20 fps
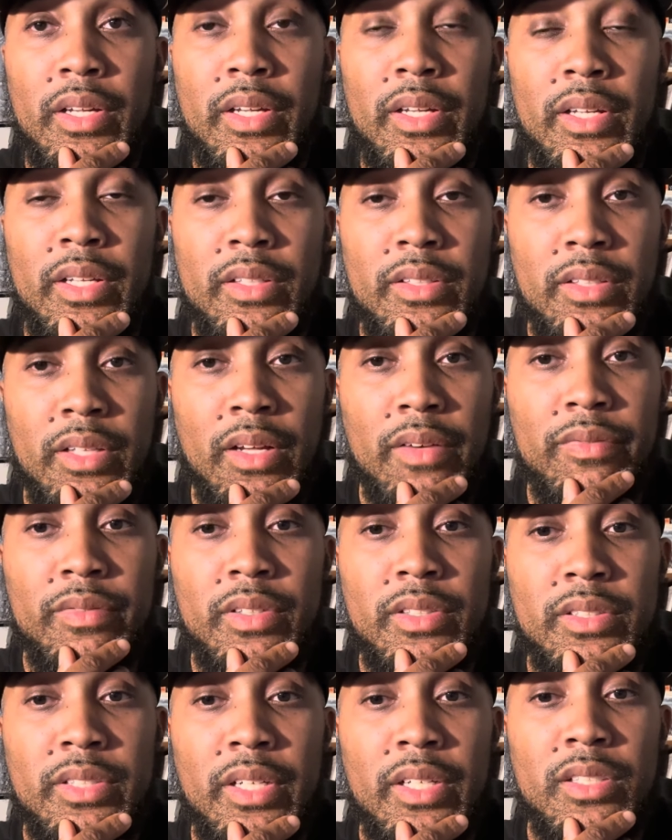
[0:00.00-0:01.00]
It
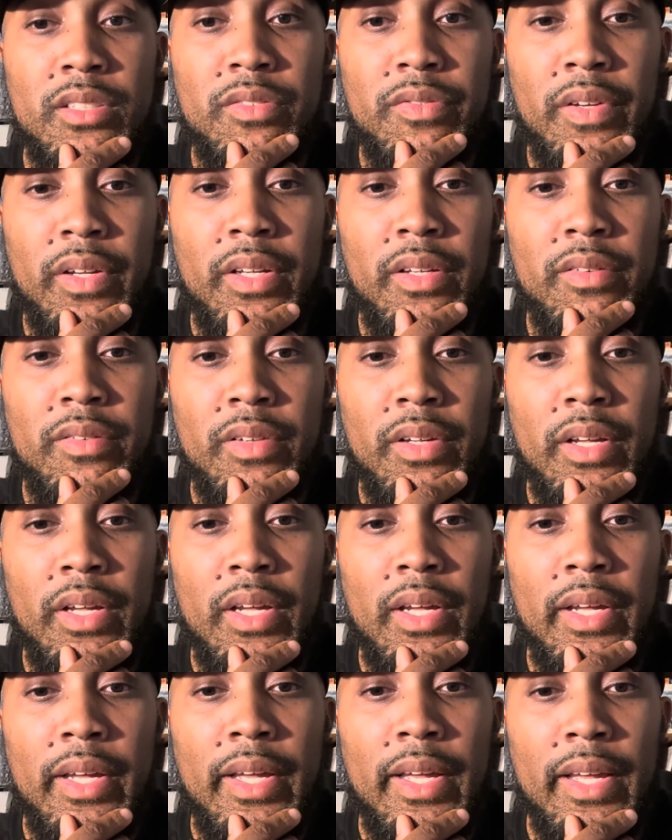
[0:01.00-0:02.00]
definitely takes faith.
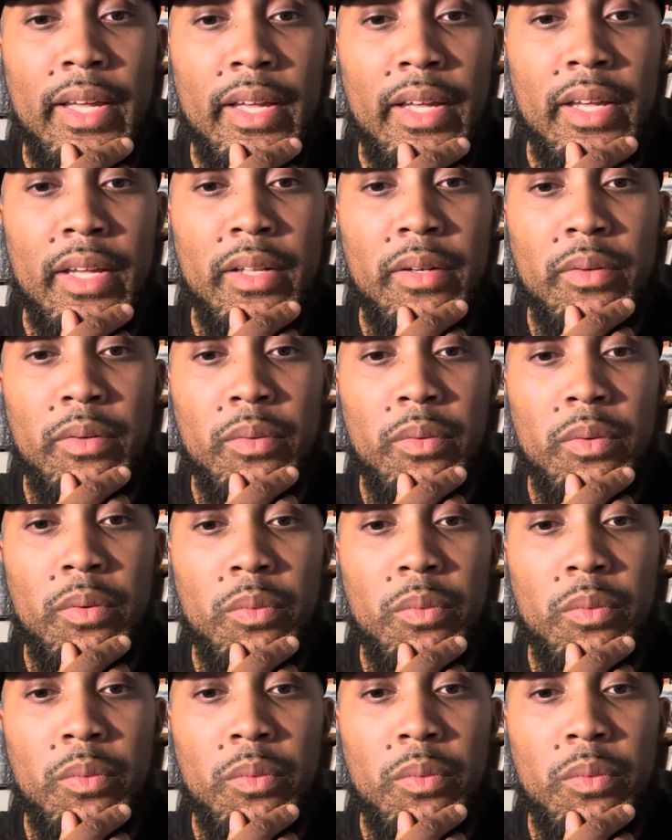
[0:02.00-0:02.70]
And